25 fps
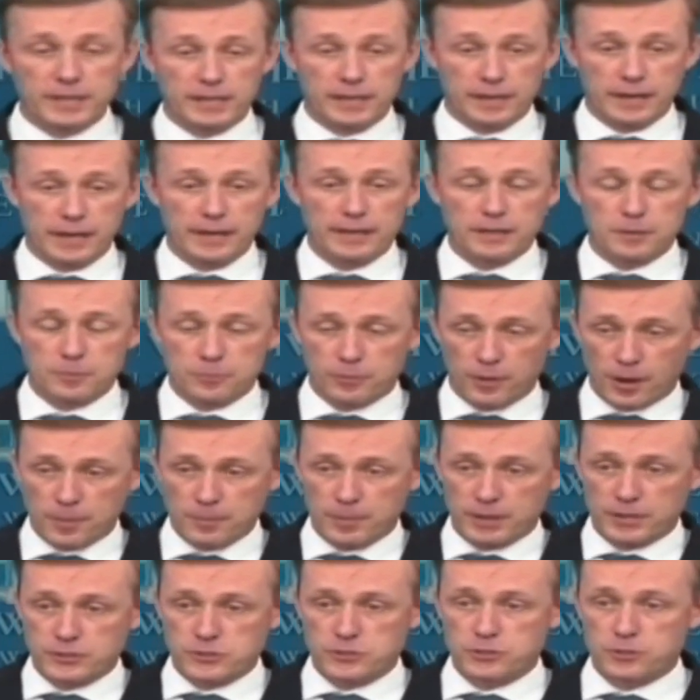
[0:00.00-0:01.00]
the Canadian
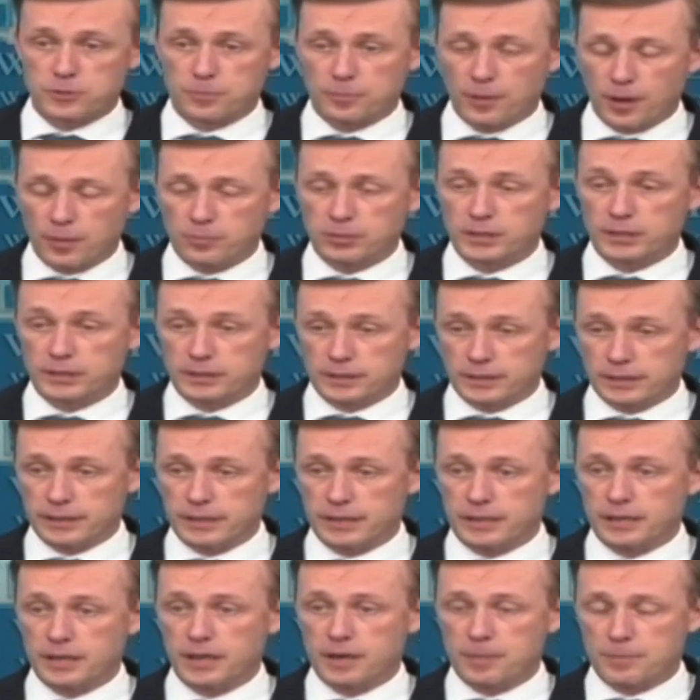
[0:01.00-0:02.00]
Prime Minister
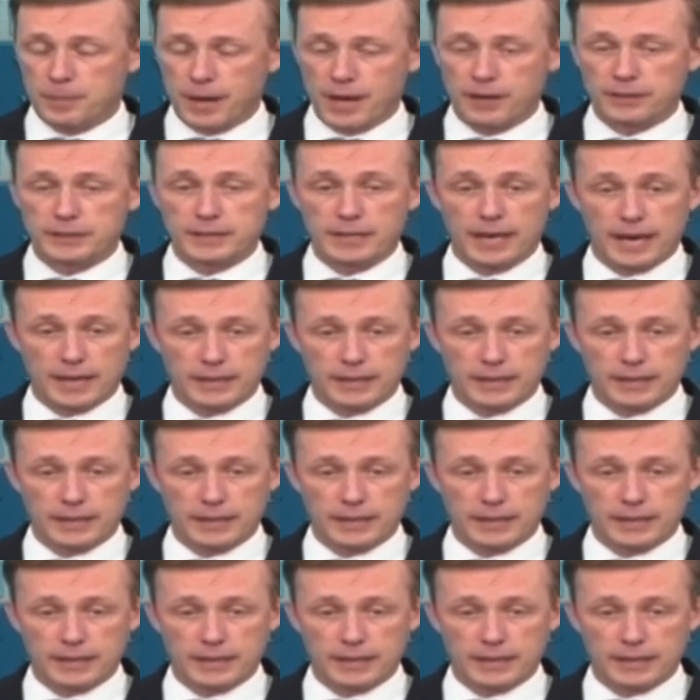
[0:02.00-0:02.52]
publicly about the